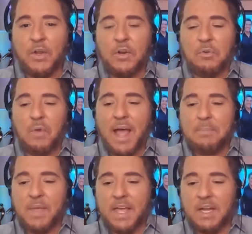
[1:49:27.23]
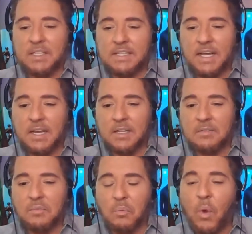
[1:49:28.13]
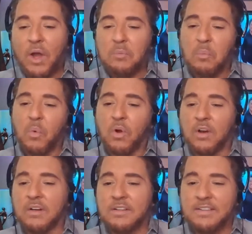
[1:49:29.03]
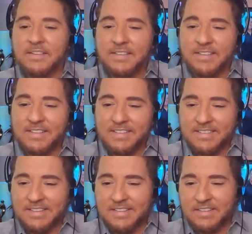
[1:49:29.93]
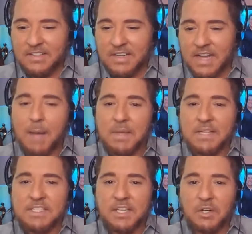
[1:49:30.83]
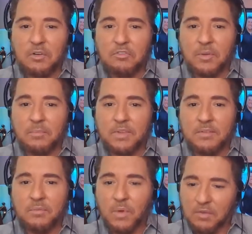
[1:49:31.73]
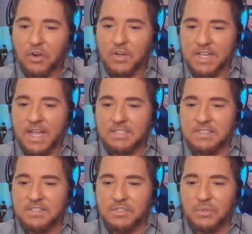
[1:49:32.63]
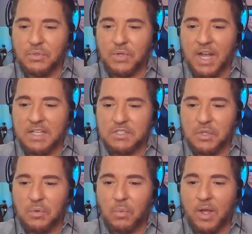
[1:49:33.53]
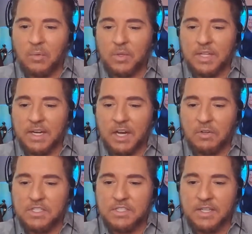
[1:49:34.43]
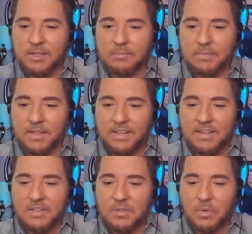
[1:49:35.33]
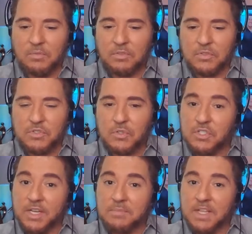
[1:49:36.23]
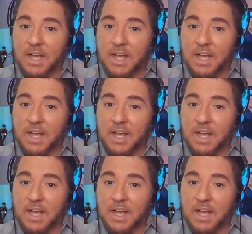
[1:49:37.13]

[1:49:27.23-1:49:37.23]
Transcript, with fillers: we're going to wrap. And uh, one more comment here from one of our guests who you guys know well with that Irish theme, the wonderful Sir James